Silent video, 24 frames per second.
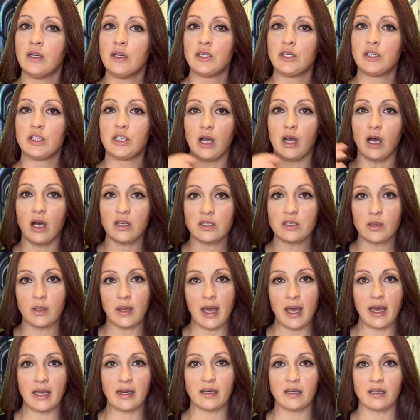She also
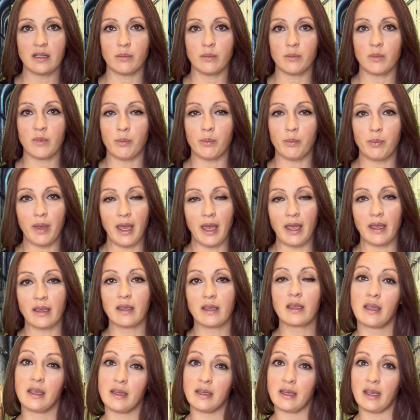handed them the bag
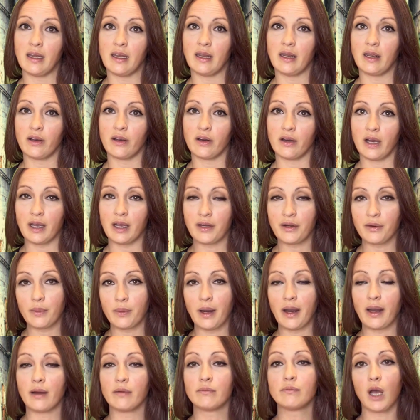containing her
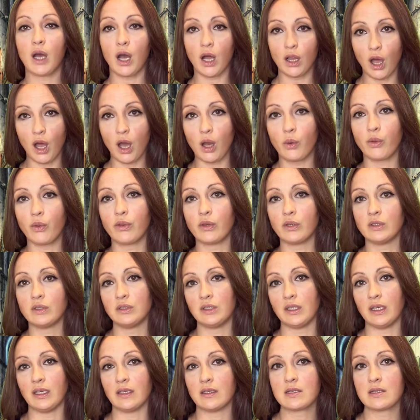underwear along with her
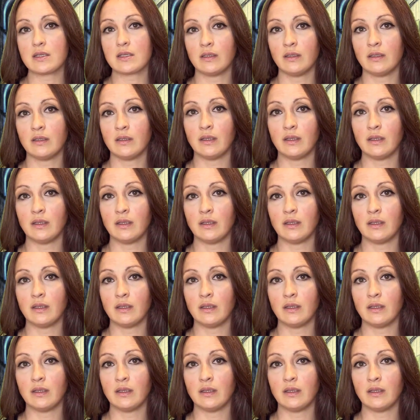jeans.